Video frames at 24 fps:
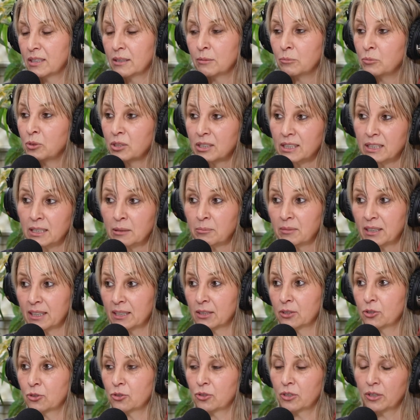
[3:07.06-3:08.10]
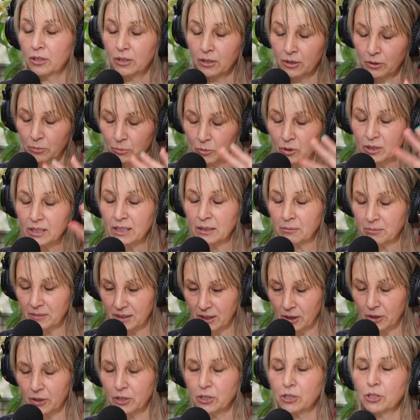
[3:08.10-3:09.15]
Muslim country, Muslim
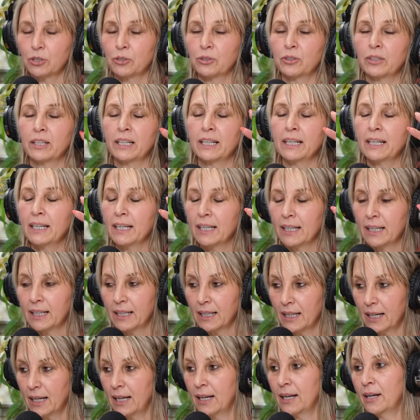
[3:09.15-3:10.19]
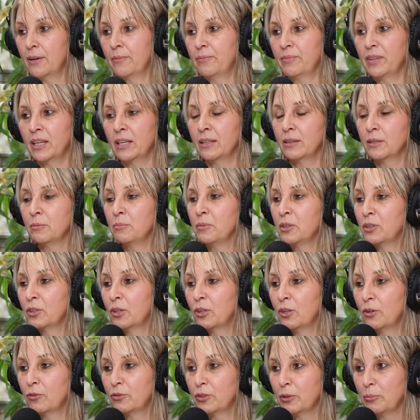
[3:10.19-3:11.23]
territory, in the
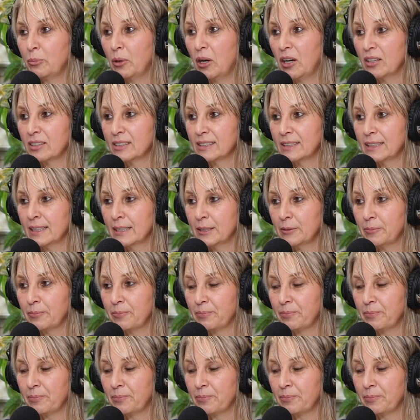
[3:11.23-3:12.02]
middle of the Bosnia.